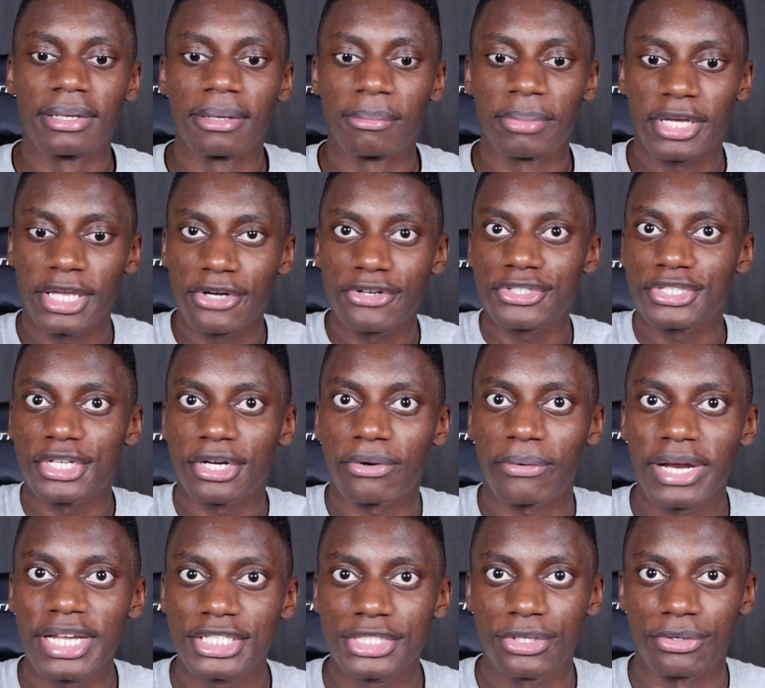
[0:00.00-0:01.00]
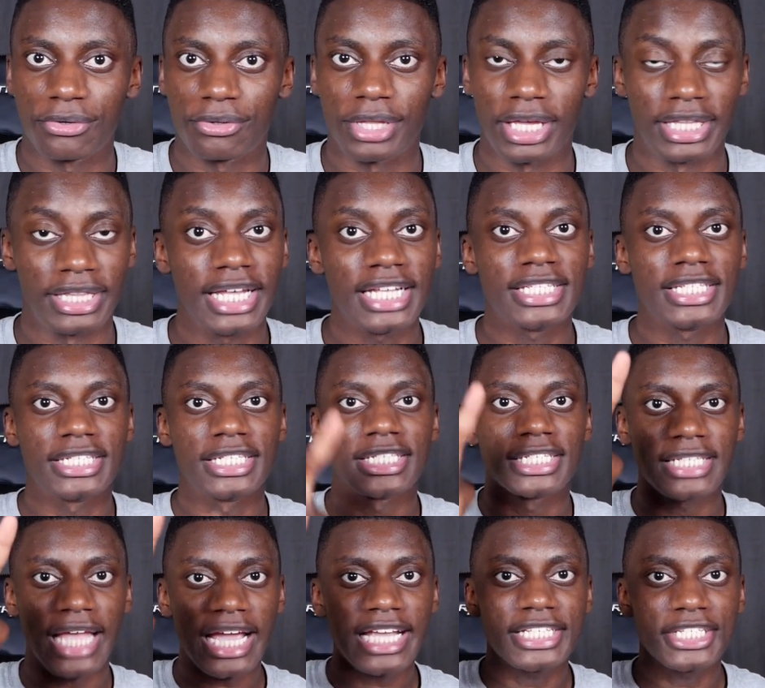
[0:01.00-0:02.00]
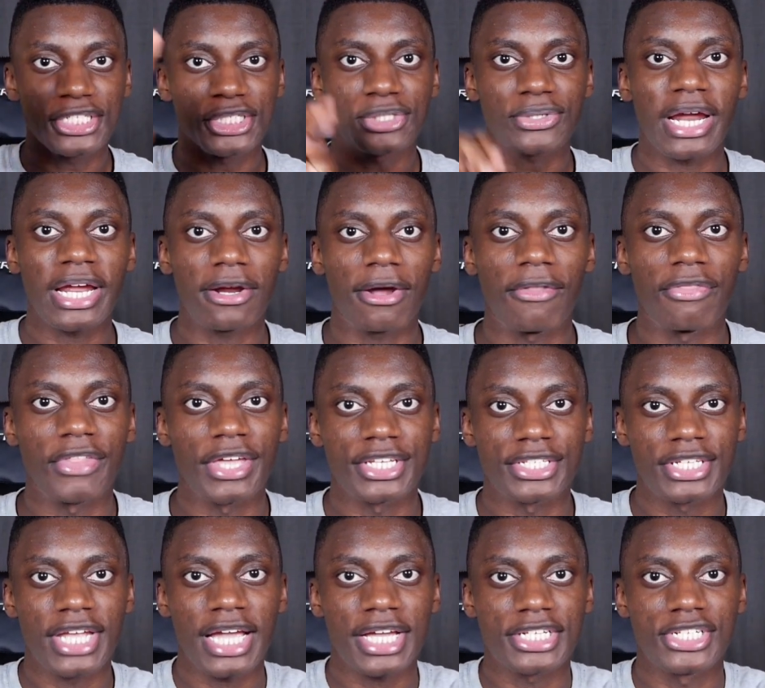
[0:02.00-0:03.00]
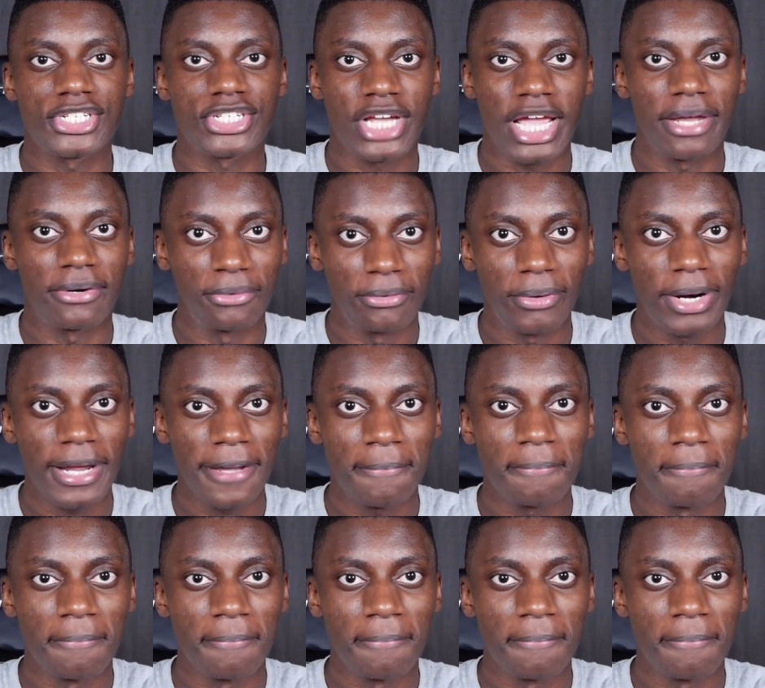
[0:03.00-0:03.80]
But here's the crazier thing. That's the second strike on my second channel, right?